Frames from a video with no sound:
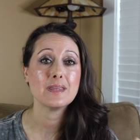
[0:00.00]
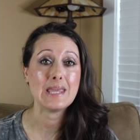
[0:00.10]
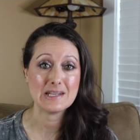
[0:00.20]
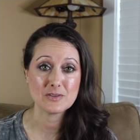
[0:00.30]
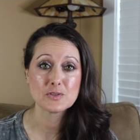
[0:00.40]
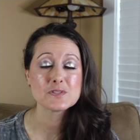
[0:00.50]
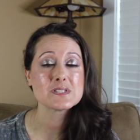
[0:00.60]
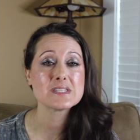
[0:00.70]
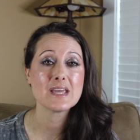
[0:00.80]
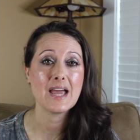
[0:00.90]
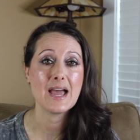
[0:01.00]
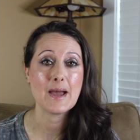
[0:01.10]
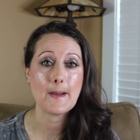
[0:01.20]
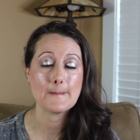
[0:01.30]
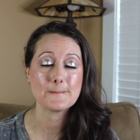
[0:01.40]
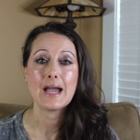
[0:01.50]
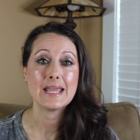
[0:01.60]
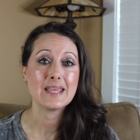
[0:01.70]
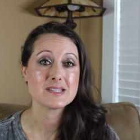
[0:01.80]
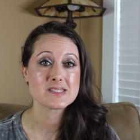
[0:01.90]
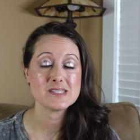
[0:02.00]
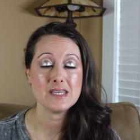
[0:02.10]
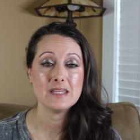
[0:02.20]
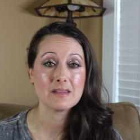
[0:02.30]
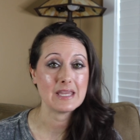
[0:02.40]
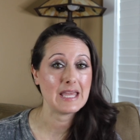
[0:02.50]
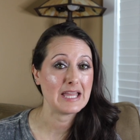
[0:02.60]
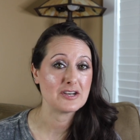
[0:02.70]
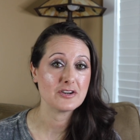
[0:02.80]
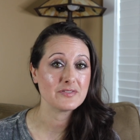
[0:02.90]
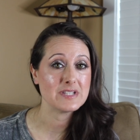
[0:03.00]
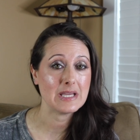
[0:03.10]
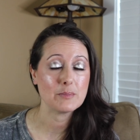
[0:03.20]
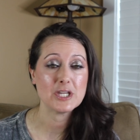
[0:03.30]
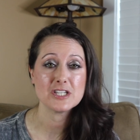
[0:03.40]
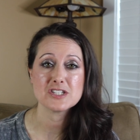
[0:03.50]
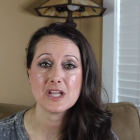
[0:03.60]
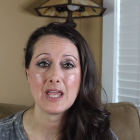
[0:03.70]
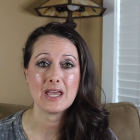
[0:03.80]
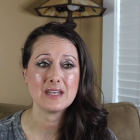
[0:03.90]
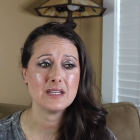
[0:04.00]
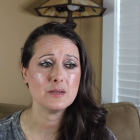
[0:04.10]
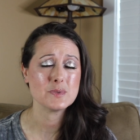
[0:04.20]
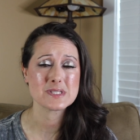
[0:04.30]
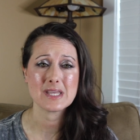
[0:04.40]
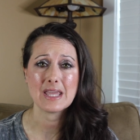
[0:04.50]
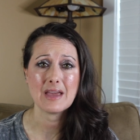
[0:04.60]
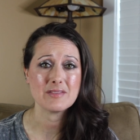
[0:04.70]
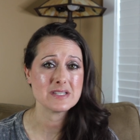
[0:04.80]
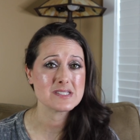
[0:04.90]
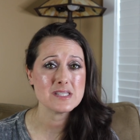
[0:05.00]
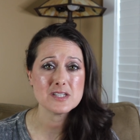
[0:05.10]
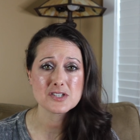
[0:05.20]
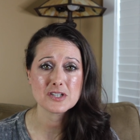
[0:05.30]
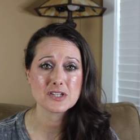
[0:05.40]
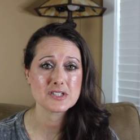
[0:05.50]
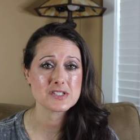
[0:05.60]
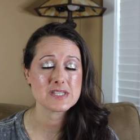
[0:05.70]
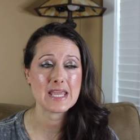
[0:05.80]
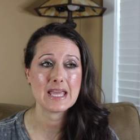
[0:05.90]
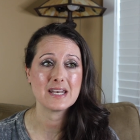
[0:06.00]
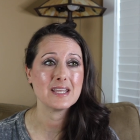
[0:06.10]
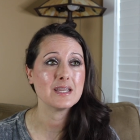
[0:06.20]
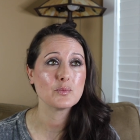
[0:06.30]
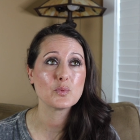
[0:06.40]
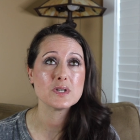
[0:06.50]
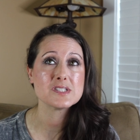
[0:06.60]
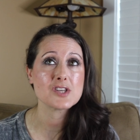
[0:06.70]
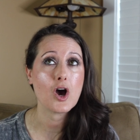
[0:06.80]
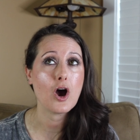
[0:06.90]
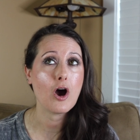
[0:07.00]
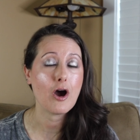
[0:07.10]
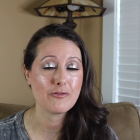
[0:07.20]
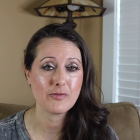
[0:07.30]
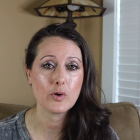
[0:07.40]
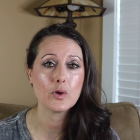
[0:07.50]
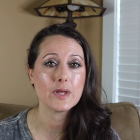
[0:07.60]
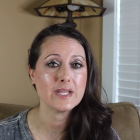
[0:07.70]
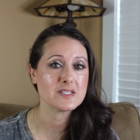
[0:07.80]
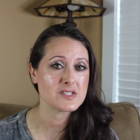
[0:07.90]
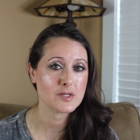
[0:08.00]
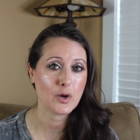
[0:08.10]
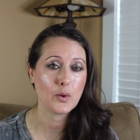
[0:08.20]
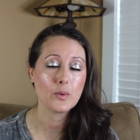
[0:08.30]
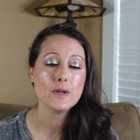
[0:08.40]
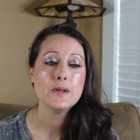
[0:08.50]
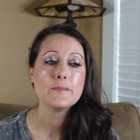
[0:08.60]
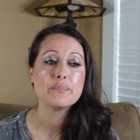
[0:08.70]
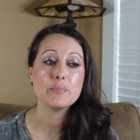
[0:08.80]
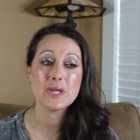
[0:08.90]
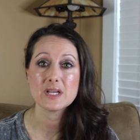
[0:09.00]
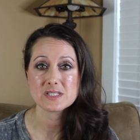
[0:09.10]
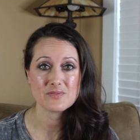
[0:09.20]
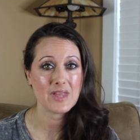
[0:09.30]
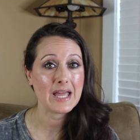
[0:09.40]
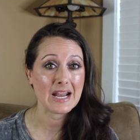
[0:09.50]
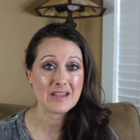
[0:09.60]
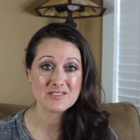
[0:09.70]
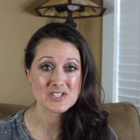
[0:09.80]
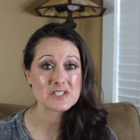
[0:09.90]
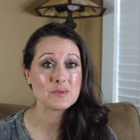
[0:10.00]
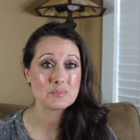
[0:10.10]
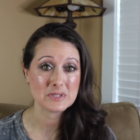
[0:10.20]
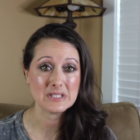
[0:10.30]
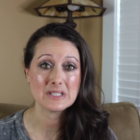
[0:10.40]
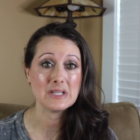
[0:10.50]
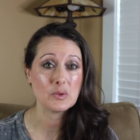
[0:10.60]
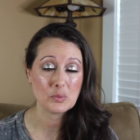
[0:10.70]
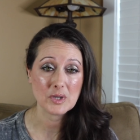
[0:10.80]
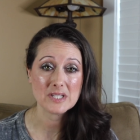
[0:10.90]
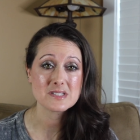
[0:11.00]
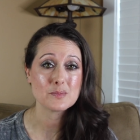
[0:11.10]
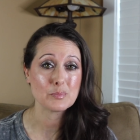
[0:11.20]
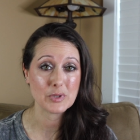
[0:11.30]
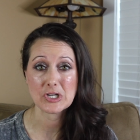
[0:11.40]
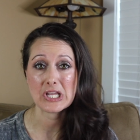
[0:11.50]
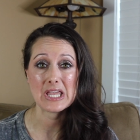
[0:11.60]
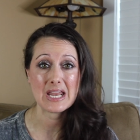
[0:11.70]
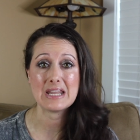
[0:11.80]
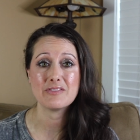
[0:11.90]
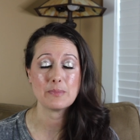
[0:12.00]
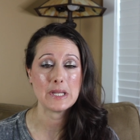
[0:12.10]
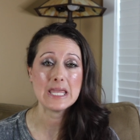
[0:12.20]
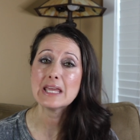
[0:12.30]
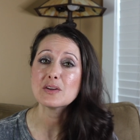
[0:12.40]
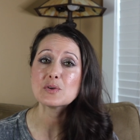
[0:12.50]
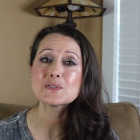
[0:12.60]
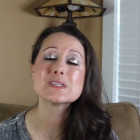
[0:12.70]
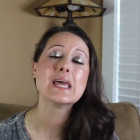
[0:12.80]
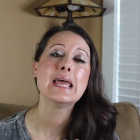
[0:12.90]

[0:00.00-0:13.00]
candles. Um, I guess he like had nerve damage and he was like having seizures and it was awful. And so because of that, I've just completely quit burning any of my candles